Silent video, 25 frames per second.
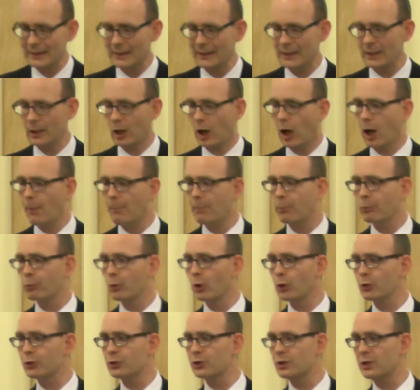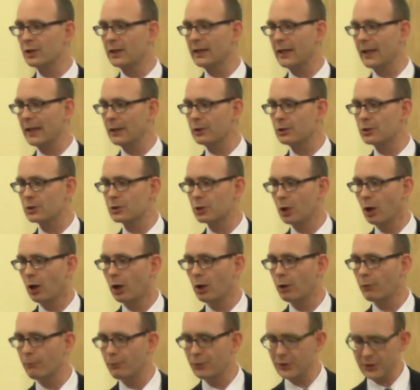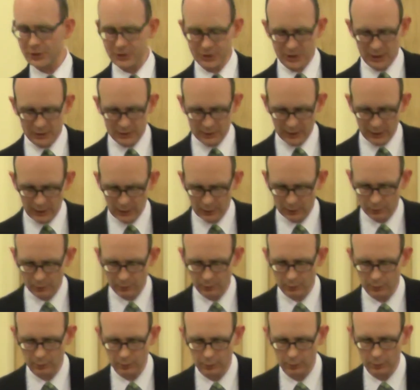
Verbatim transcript: he uproots the gates of the city